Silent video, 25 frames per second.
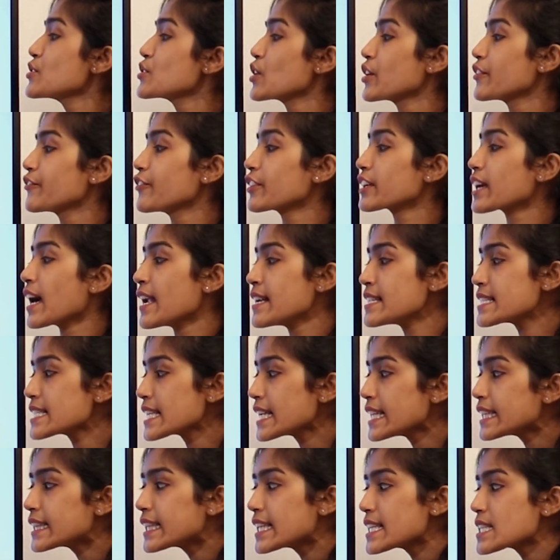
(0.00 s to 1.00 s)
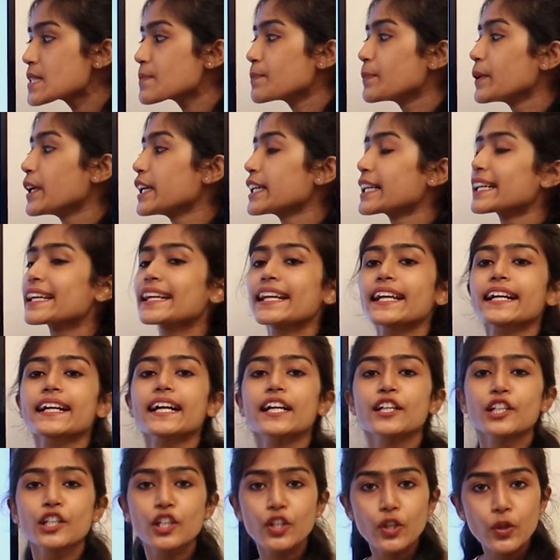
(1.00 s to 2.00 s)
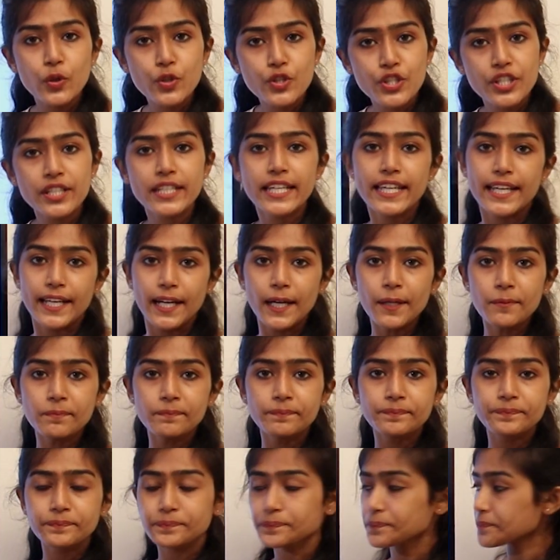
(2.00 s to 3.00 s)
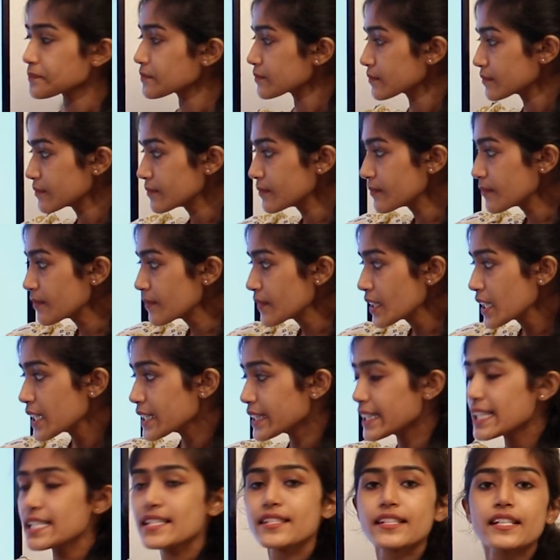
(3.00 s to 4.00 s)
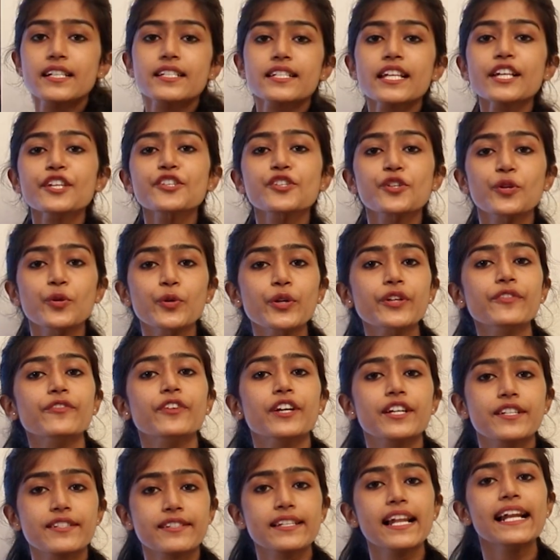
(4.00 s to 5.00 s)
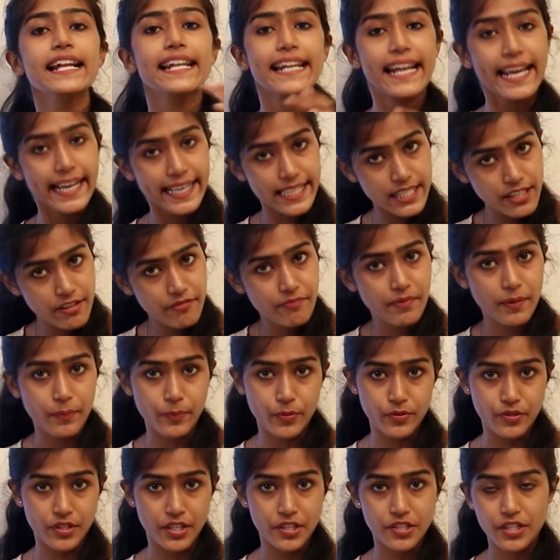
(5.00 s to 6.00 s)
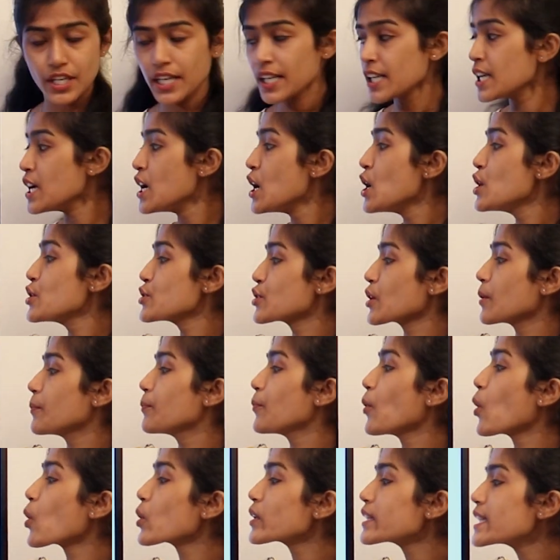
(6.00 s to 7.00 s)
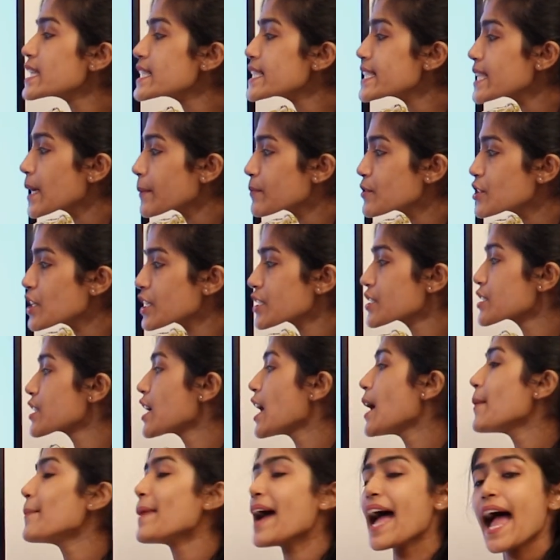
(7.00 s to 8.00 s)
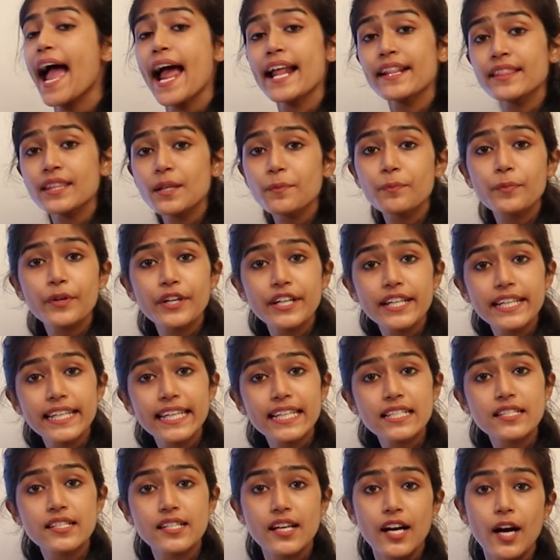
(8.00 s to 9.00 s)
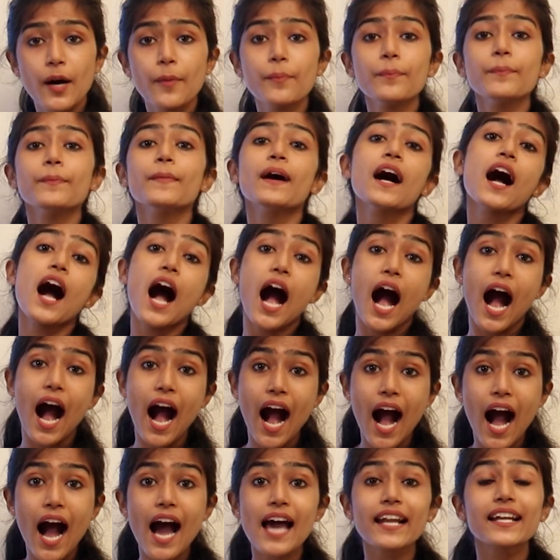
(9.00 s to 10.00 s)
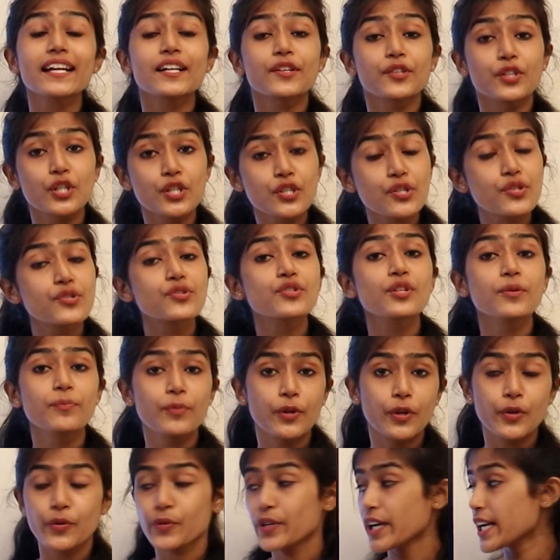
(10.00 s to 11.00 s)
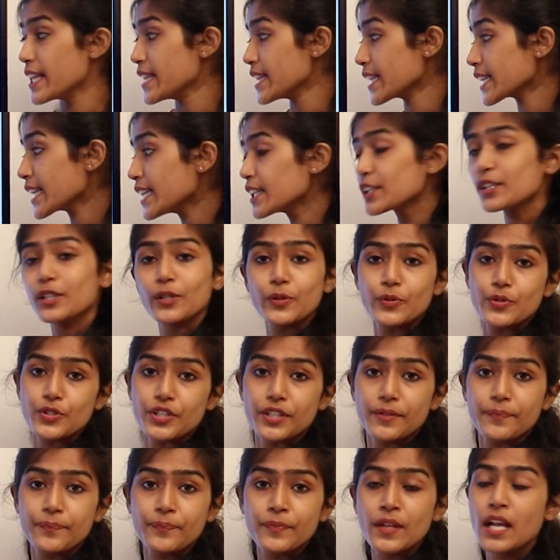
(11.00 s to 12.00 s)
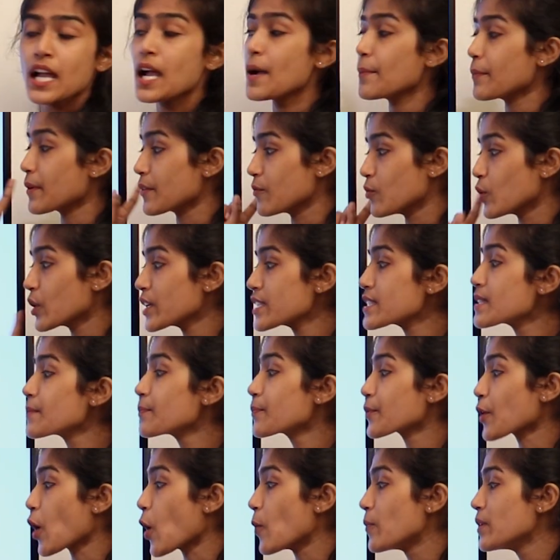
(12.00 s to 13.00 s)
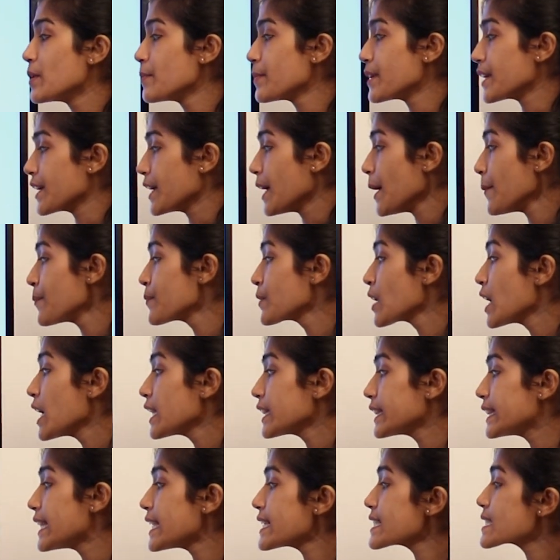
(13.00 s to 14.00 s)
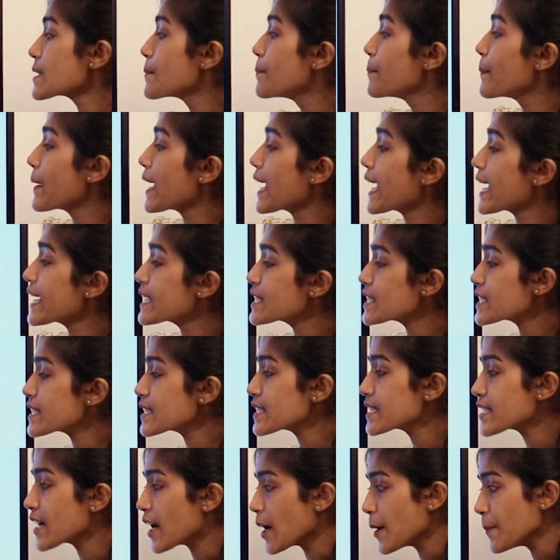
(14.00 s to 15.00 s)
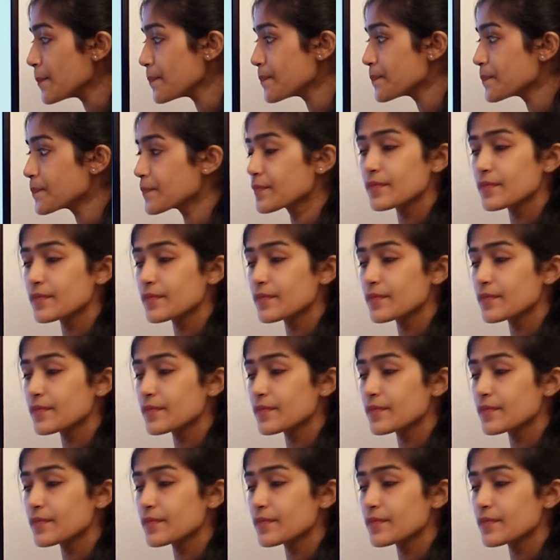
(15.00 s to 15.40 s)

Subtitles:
So, if you consider this particular conclusion here, this is a universal negative preposition. So, both the subject term and the predicate term are distributed in the conclusion. But what is the problem here? This major term